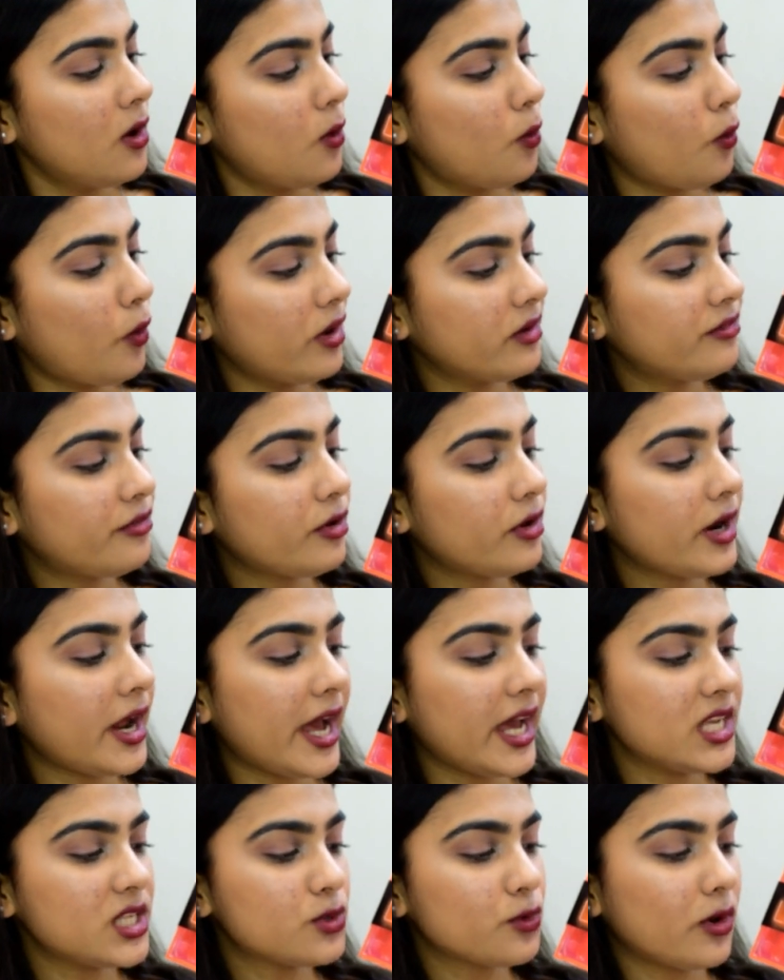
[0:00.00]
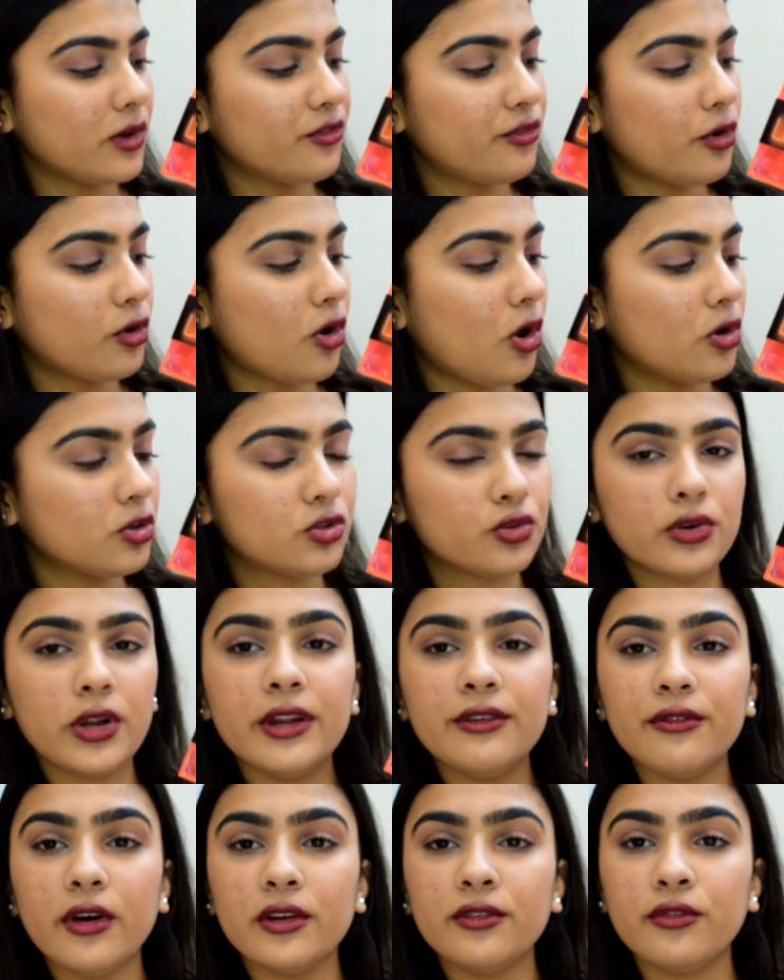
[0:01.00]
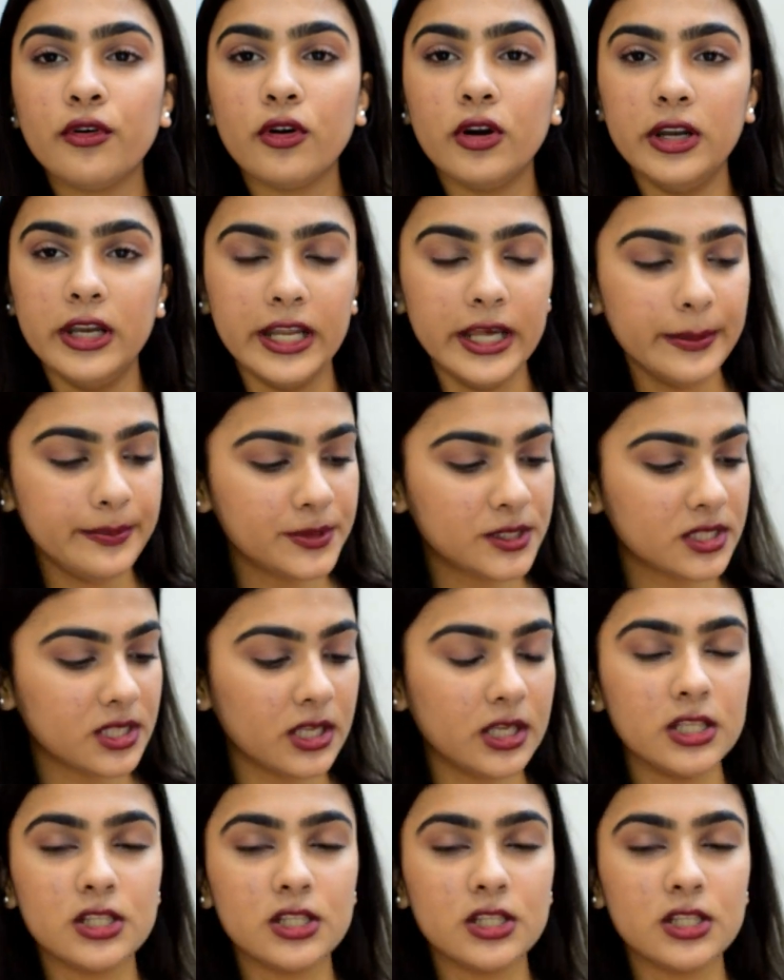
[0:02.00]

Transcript: one for eyes, one for contour, and one for lips.